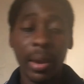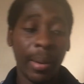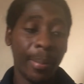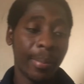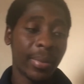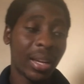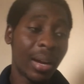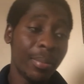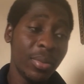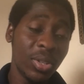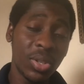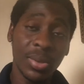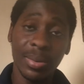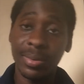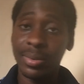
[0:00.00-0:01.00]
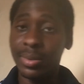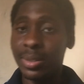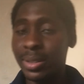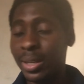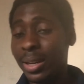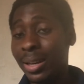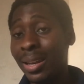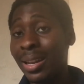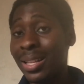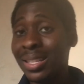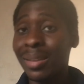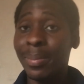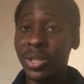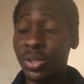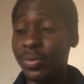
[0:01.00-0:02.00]
coming to the latter
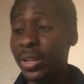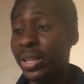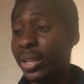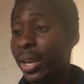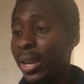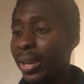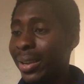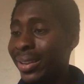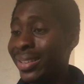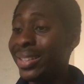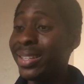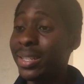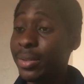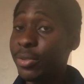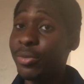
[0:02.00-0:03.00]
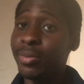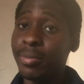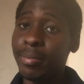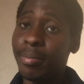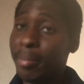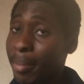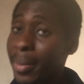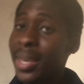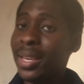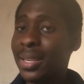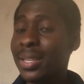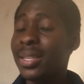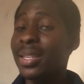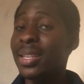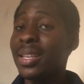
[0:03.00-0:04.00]
part of the year, it did make
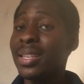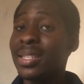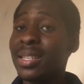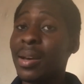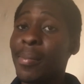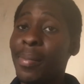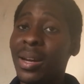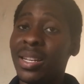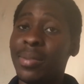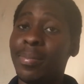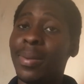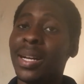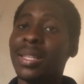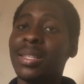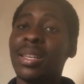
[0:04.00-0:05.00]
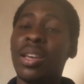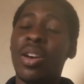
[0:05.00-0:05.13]
some money, but